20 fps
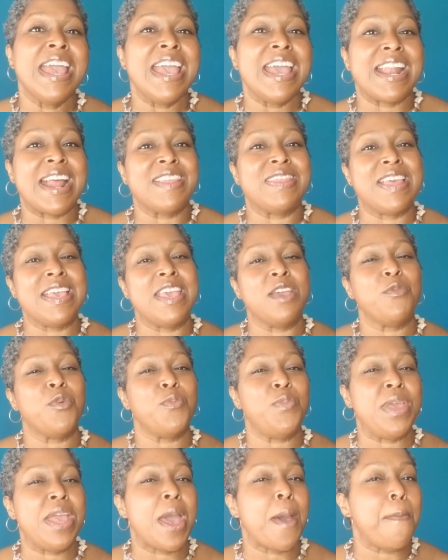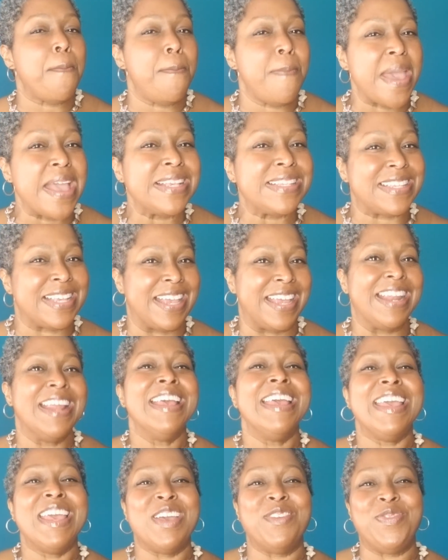and I think it would be amazing
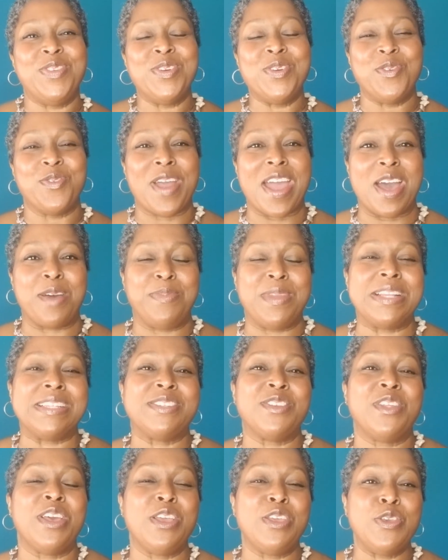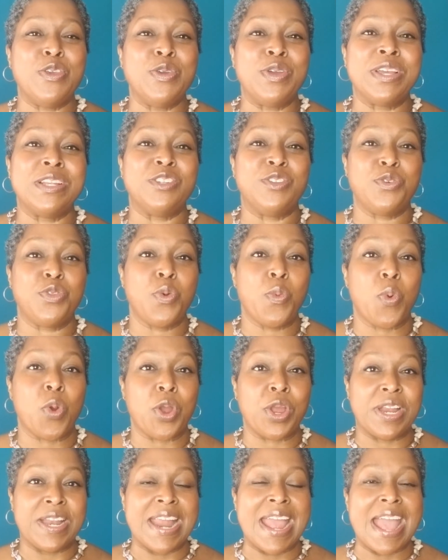if you grabbed it so that you can do the
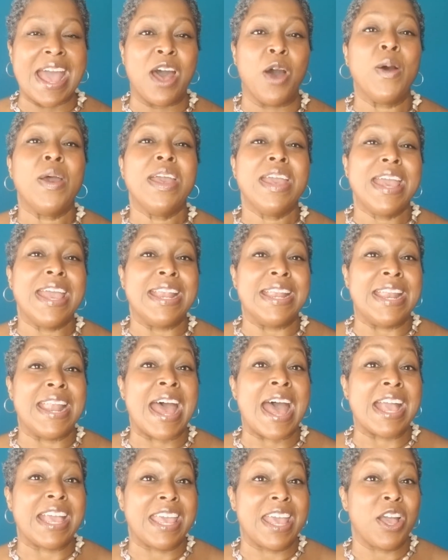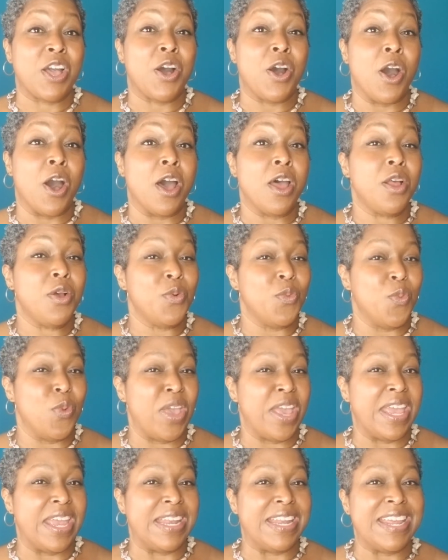work now and not get caught
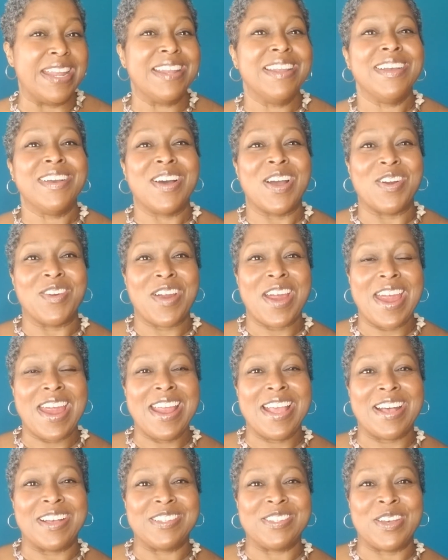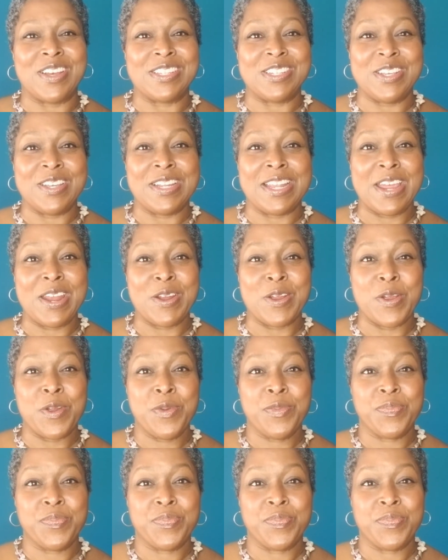winging it. All right, I'll talk to you later.